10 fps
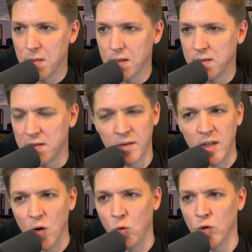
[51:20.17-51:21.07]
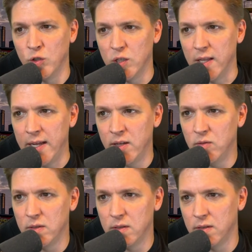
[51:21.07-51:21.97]
It's a very orange
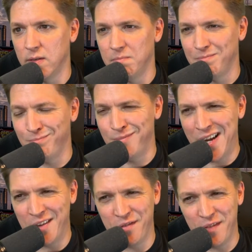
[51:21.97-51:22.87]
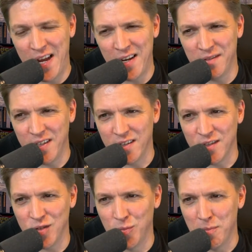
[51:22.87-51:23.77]
layout. Not a fan of like the
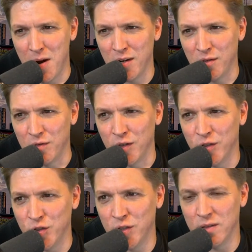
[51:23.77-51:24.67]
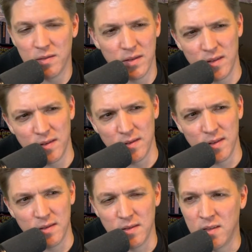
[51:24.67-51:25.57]
super modern furniture.
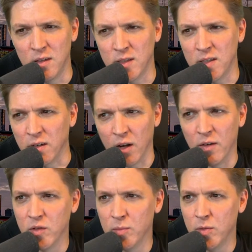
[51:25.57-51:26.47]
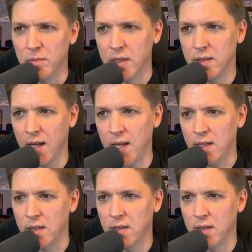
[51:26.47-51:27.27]
Looks uncomfortable, but hey.